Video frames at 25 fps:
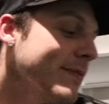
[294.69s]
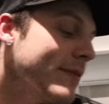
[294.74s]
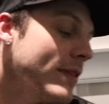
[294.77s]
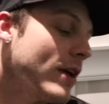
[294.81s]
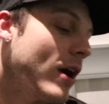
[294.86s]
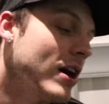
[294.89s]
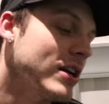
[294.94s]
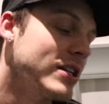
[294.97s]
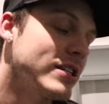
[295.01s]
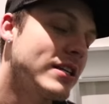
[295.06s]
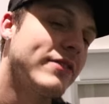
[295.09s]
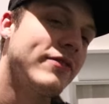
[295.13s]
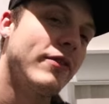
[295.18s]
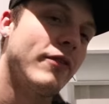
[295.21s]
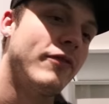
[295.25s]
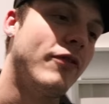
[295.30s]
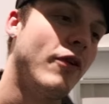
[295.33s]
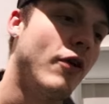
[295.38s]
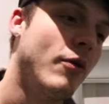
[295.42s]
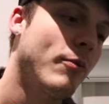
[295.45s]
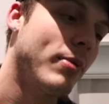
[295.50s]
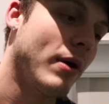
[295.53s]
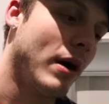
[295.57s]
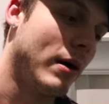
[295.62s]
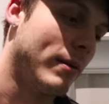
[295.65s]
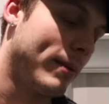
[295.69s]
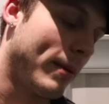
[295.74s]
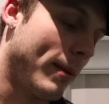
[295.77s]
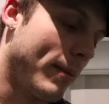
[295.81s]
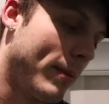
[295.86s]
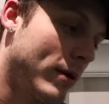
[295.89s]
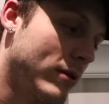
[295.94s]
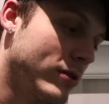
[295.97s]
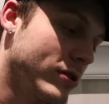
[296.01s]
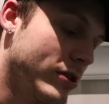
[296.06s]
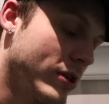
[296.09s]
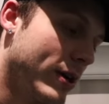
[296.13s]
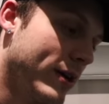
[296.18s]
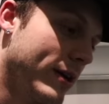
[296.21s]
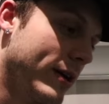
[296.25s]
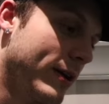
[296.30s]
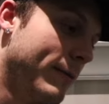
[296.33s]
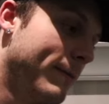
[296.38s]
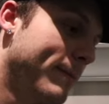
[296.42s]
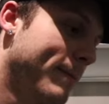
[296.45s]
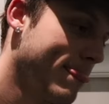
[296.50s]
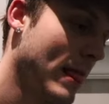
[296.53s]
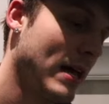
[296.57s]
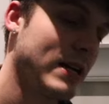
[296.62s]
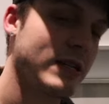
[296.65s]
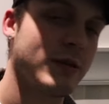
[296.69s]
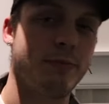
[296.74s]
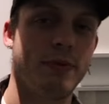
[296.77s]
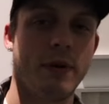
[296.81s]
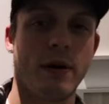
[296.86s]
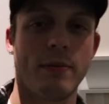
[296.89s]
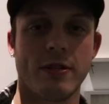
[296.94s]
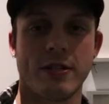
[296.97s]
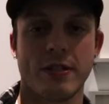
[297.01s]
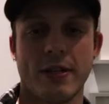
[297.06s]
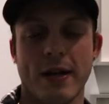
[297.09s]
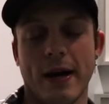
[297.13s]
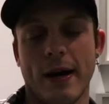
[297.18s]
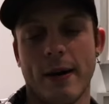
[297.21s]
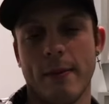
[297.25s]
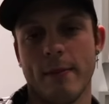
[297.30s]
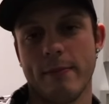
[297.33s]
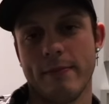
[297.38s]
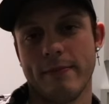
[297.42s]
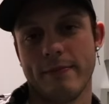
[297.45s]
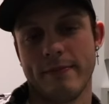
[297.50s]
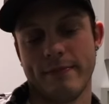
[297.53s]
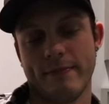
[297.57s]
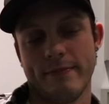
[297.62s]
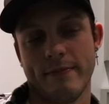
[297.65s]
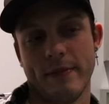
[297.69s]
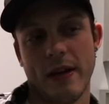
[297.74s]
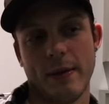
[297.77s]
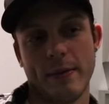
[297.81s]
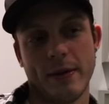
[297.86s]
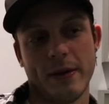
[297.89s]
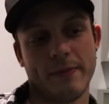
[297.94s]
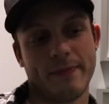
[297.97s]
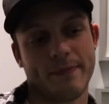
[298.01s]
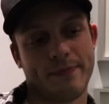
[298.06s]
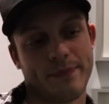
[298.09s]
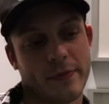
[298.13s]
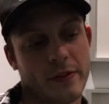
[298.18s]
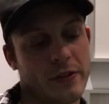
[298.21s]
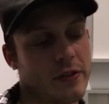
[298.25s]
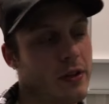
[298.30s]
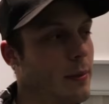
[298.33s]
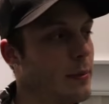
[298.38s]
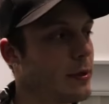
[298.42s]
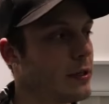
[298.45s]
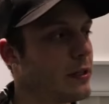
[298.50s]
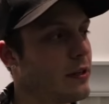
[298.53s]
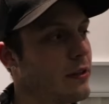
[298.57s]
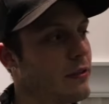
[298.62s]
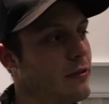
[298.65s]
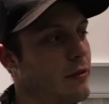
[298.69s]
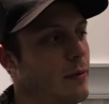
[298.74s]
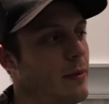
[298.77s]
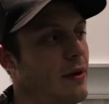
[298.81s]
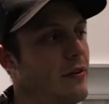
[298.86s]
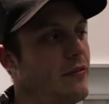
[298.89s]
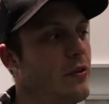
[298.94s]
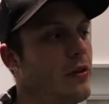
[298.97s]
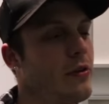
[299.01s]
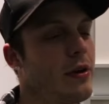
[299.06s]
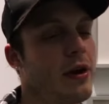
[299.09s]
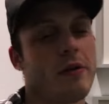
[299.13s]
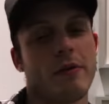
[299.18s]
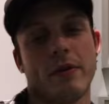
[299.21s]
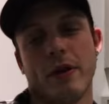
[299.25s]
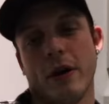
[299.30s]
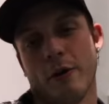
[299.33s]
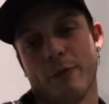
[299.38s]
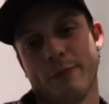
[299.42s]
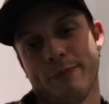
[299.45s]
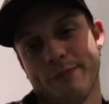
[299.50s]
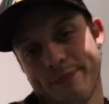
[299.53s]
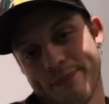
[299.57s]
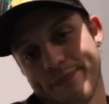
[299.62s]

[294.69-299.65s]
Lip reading: No, I just have a phone problem. I'm always on it. I should probably stop. Maybe. Yeah, am I gonna throw my phone out? No.